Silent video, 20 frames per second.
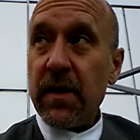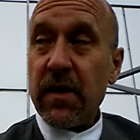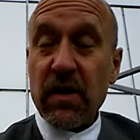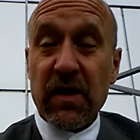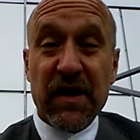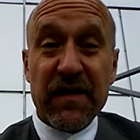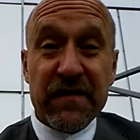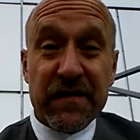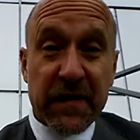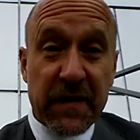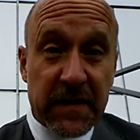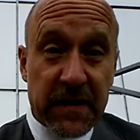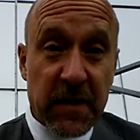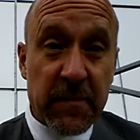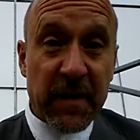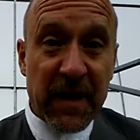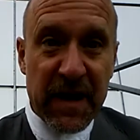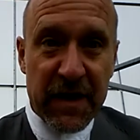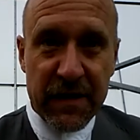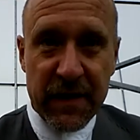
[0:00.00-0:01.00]
you're
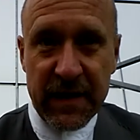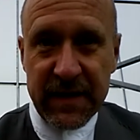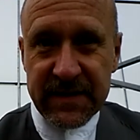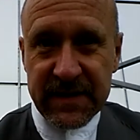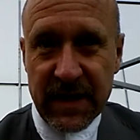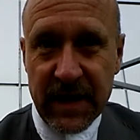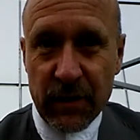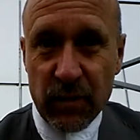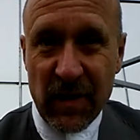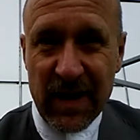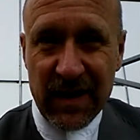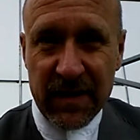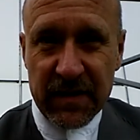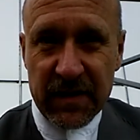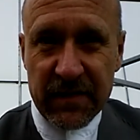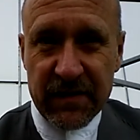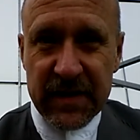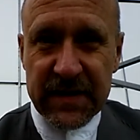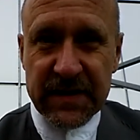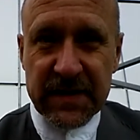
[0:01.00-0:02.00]
confronted by things like
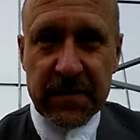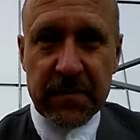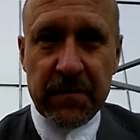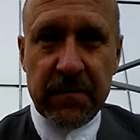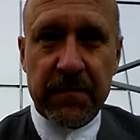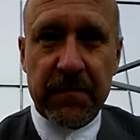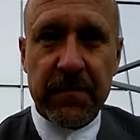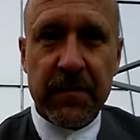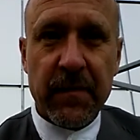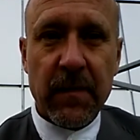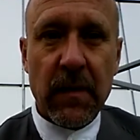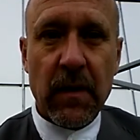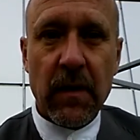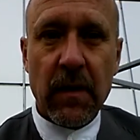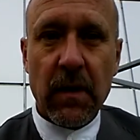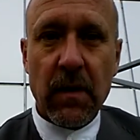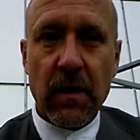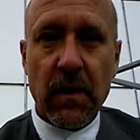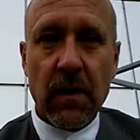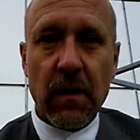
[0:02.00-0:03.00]
relativism.
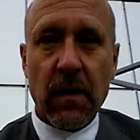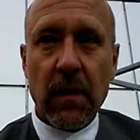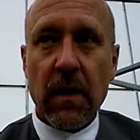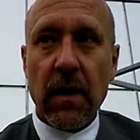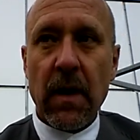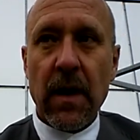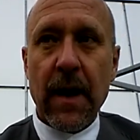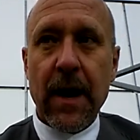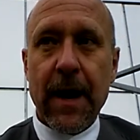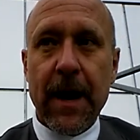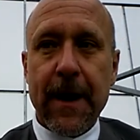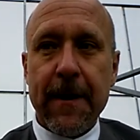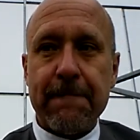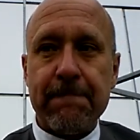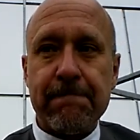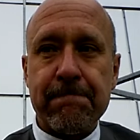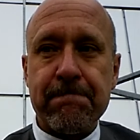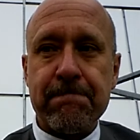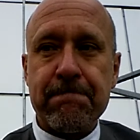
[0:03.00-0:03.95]
Um,